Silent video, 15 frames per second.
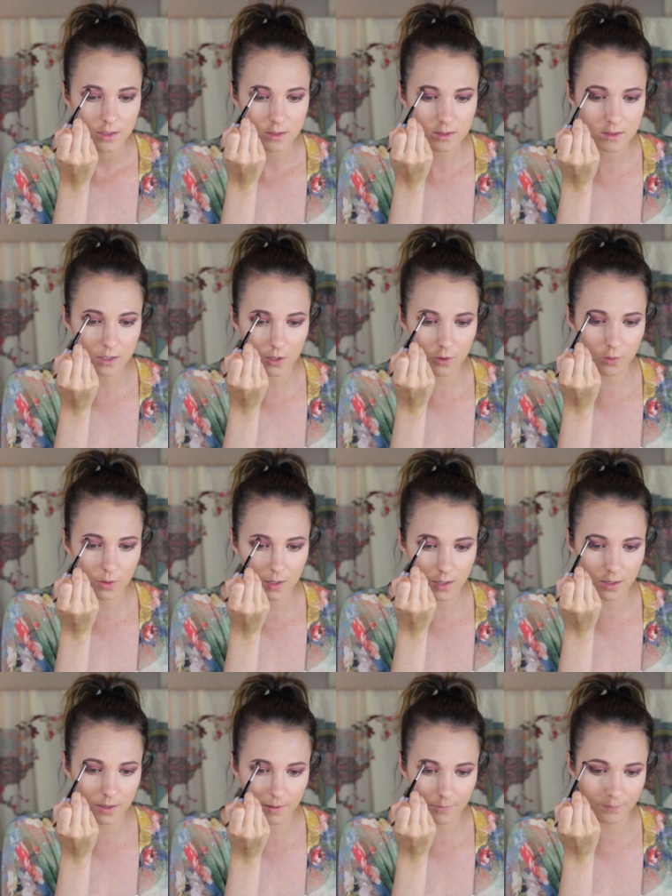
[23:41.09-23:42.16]
So,
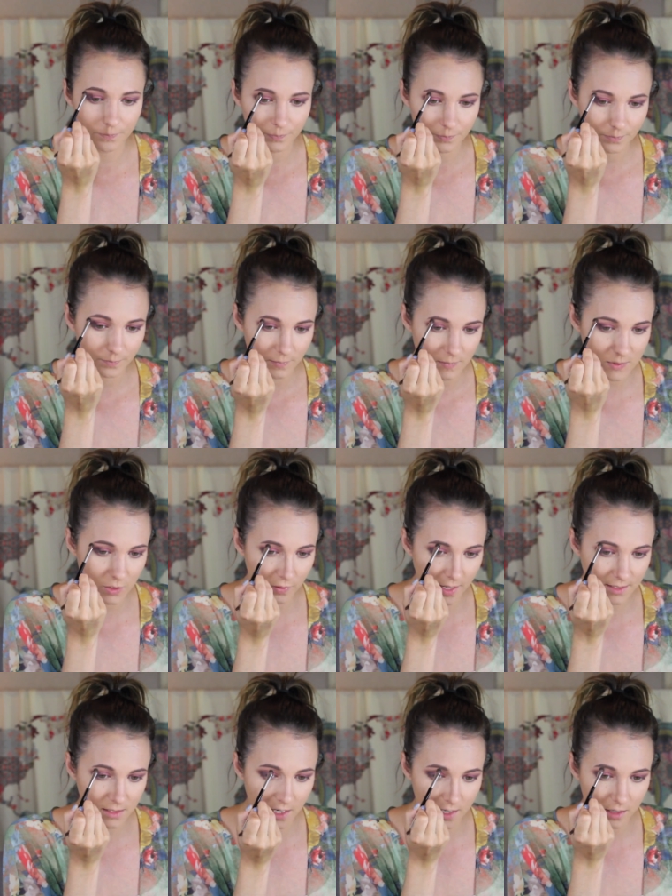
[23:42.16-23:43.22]
um, so
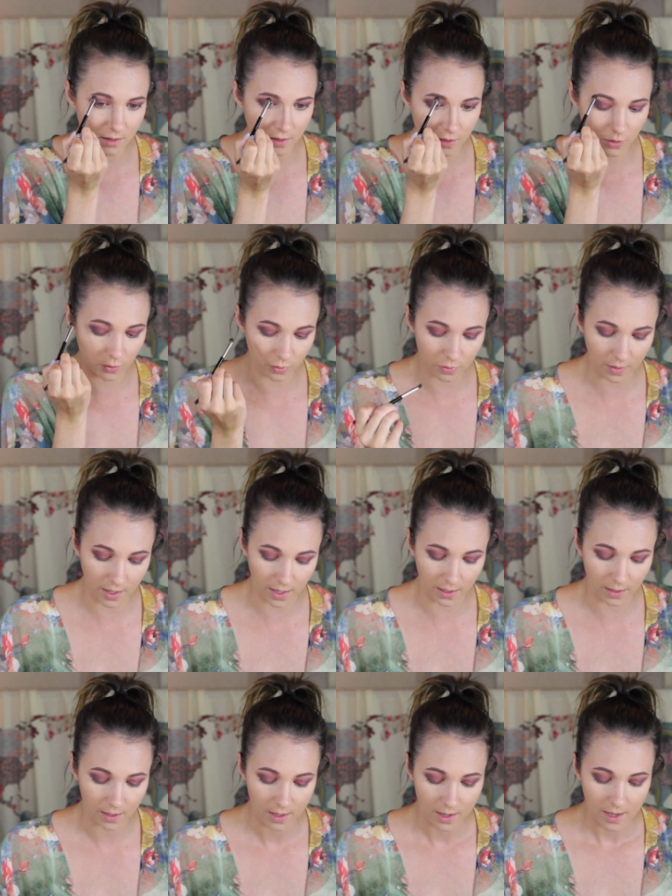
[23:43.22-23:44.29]
that's kind of the new
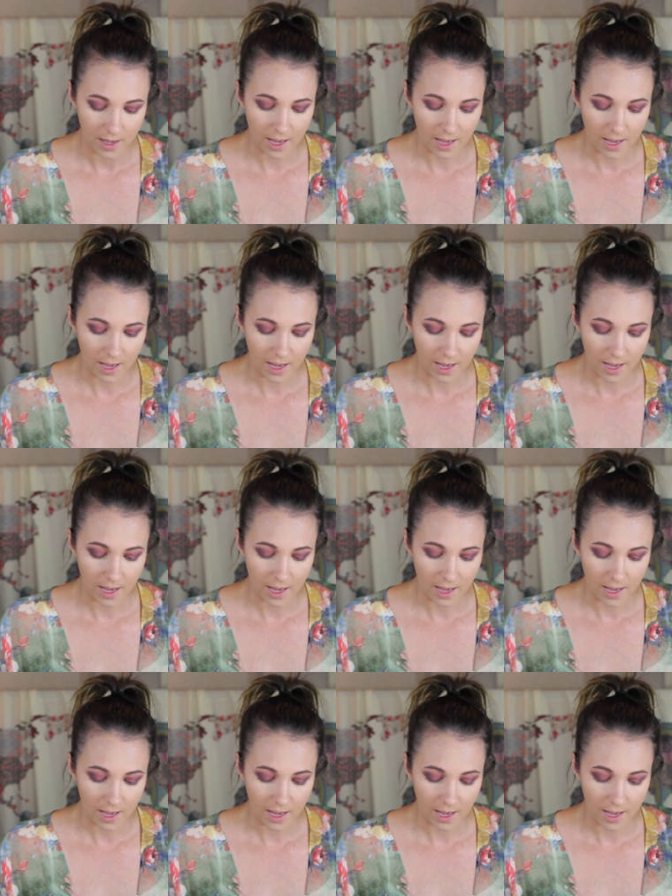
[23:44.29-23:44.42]
thing.